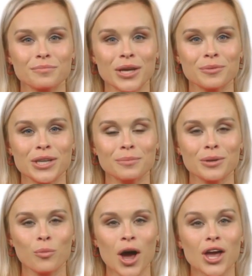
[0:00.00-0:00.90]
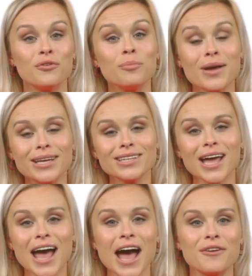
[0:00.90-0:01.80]
BBBY remains a
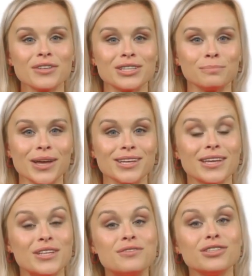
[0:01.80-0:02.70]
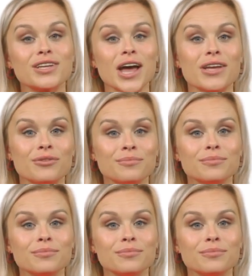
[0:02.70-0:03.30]
highly speculative stock.